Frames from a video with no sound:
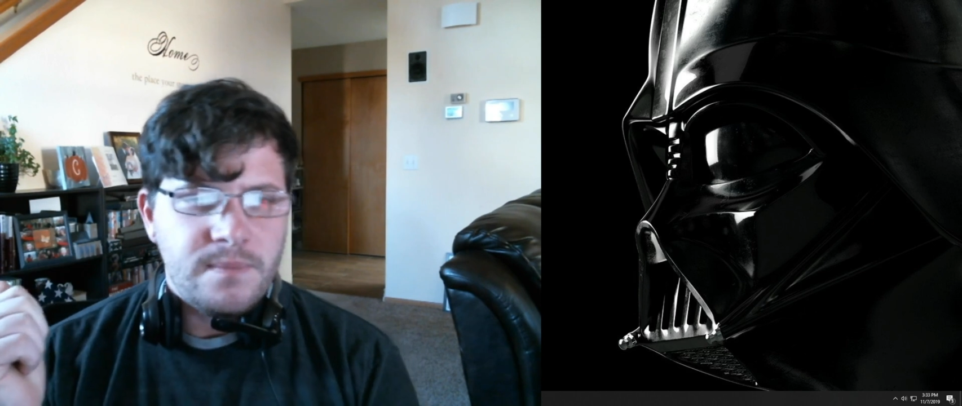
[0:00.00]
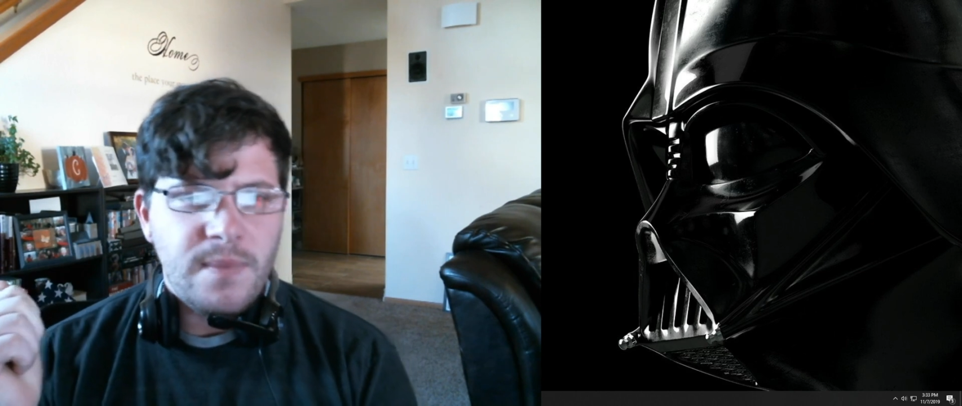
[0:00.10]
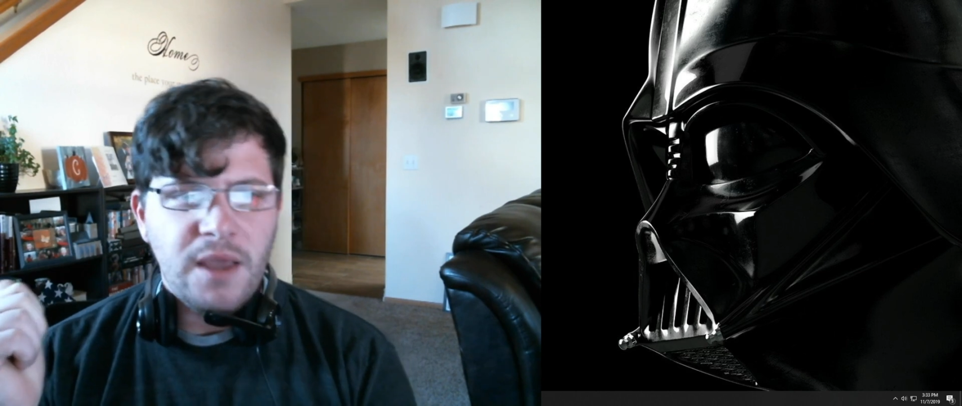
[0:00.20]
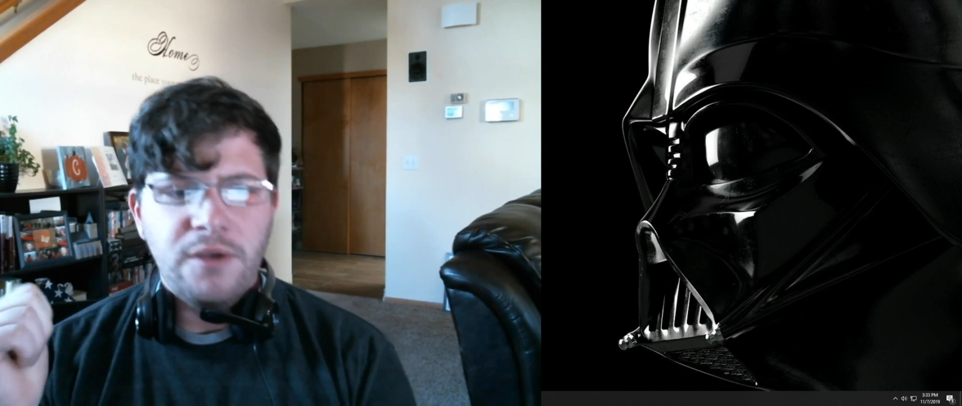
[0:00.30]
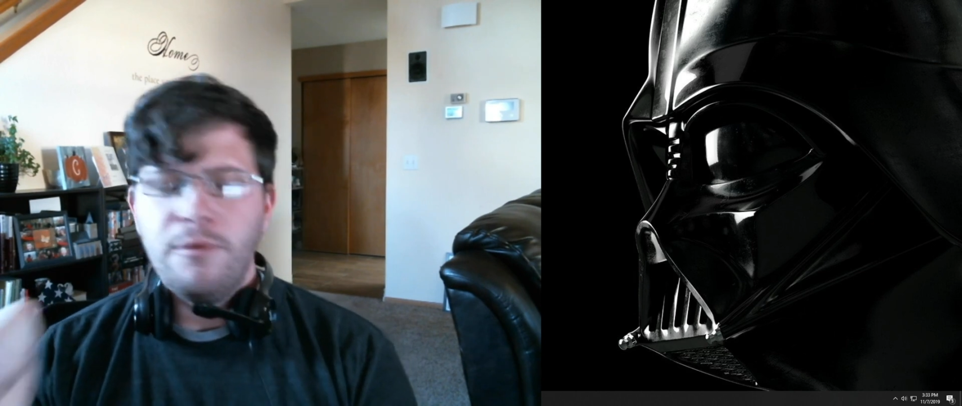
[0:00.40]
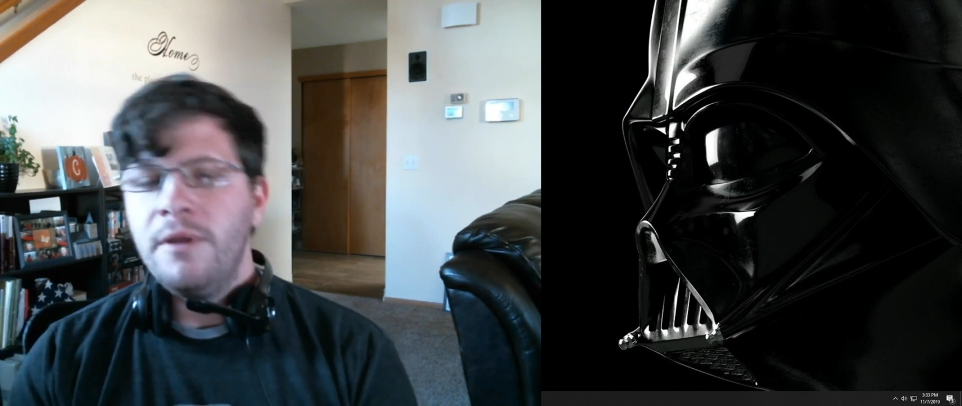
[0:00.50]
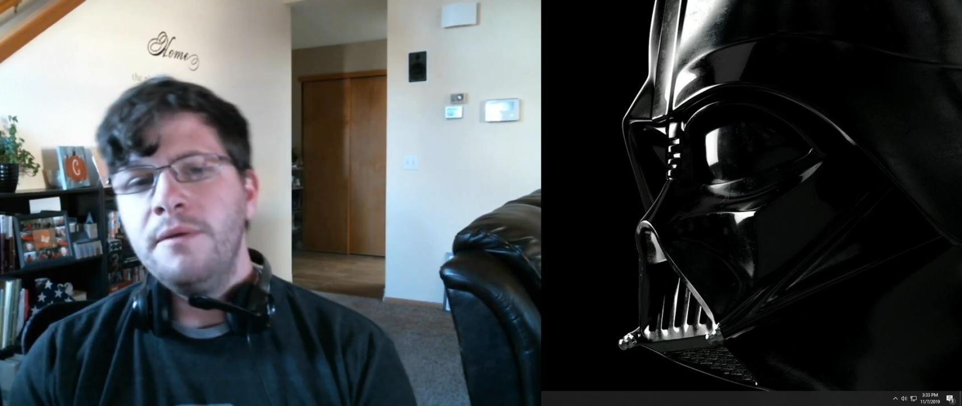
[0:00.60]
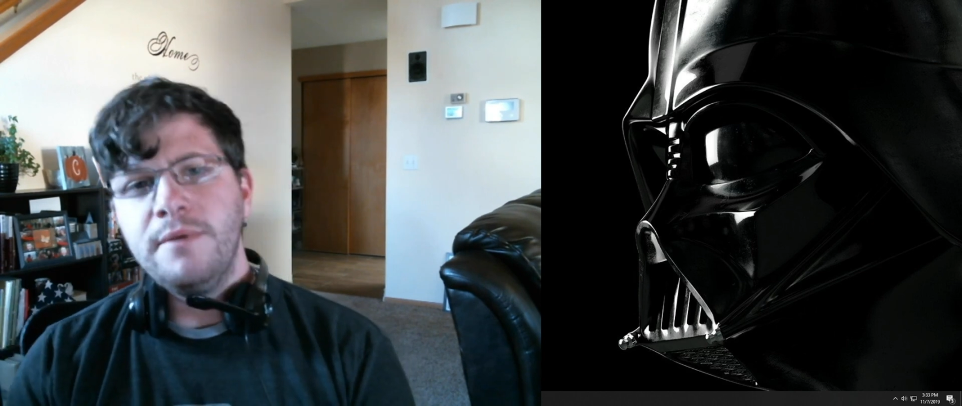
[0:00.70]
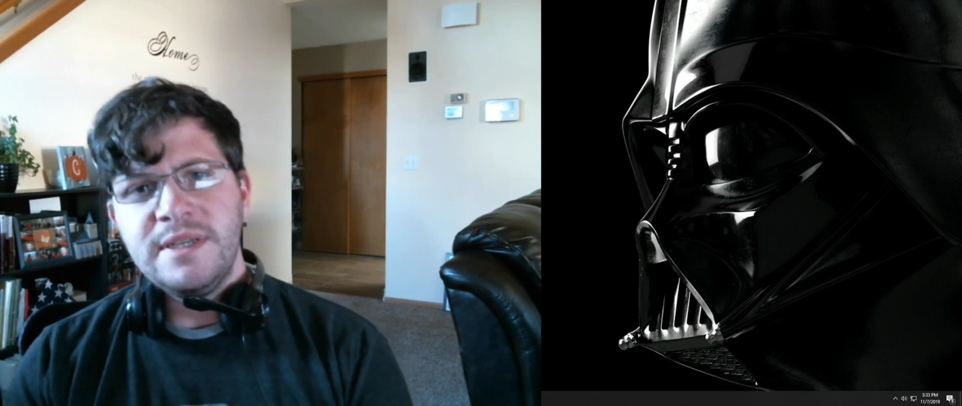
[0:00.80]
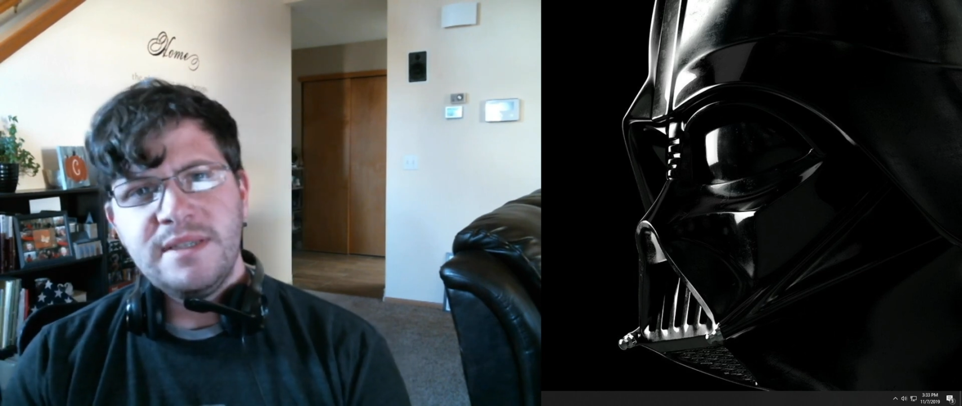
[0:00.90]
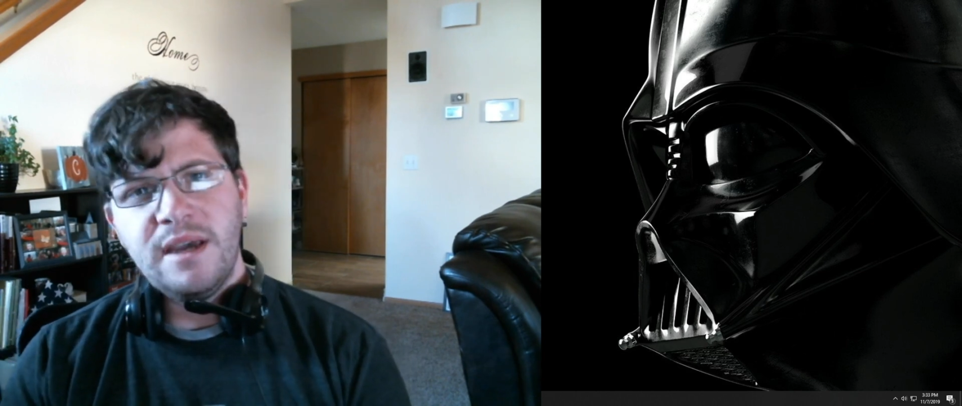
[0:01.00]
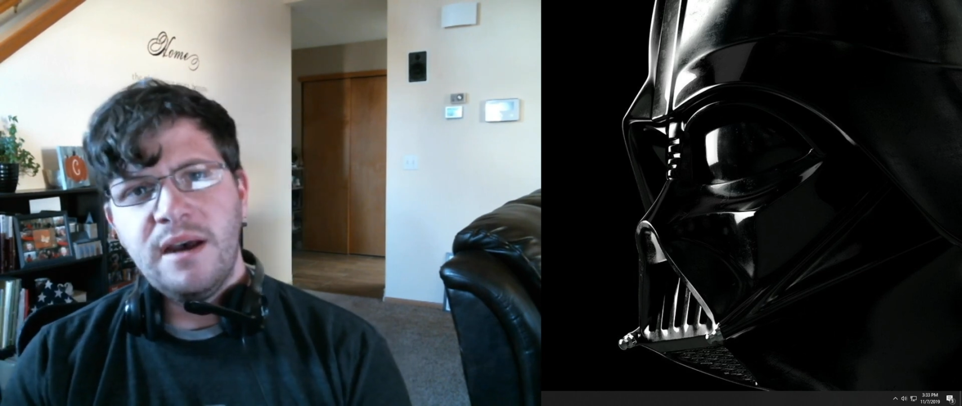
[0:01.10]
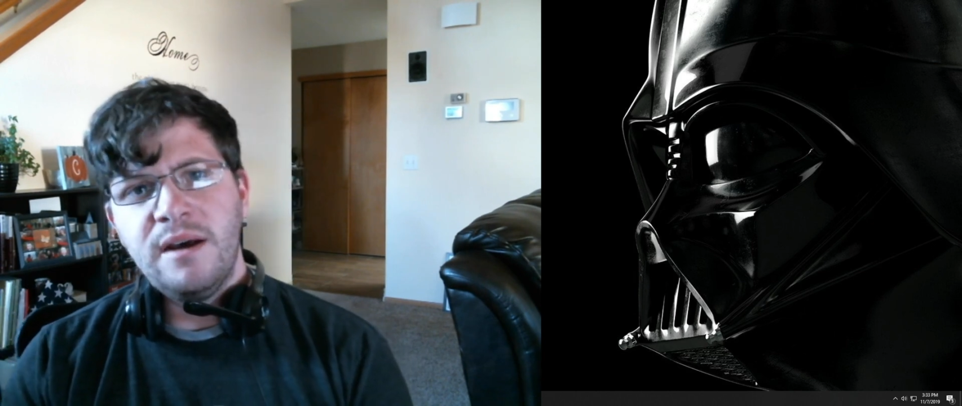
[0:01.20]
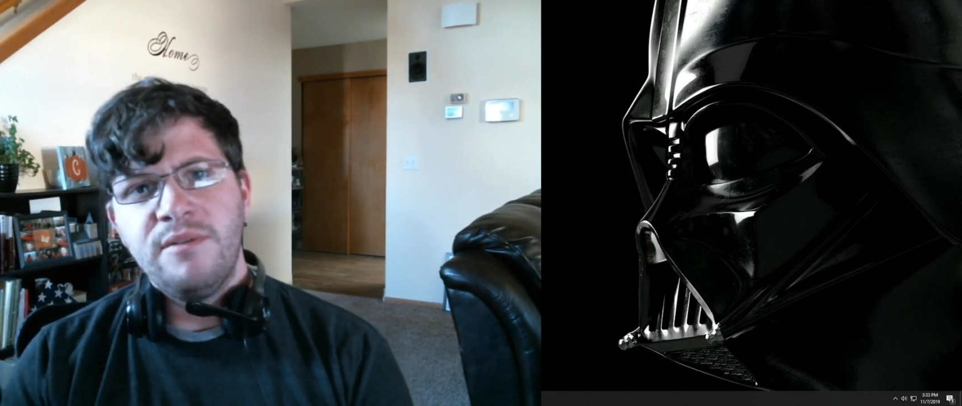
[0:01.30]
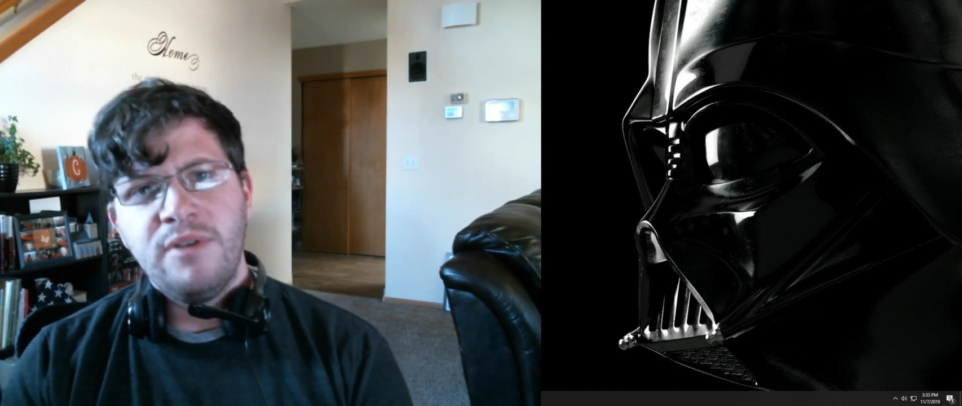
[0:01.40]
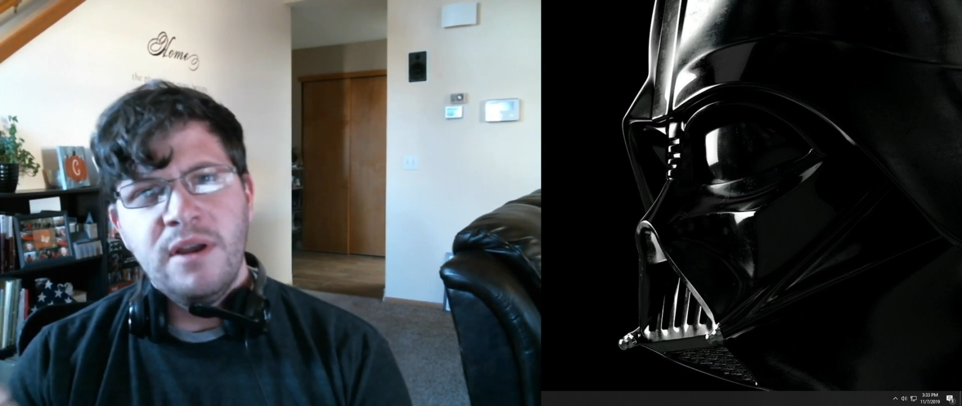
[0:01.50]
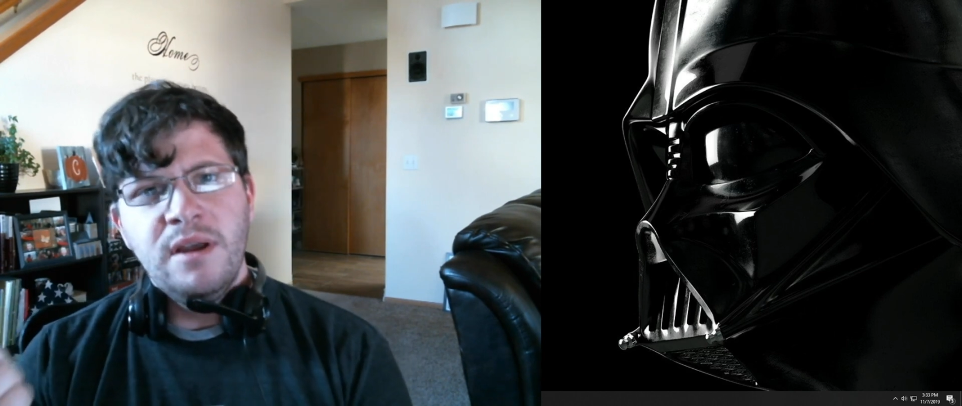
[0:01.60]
you run the risk of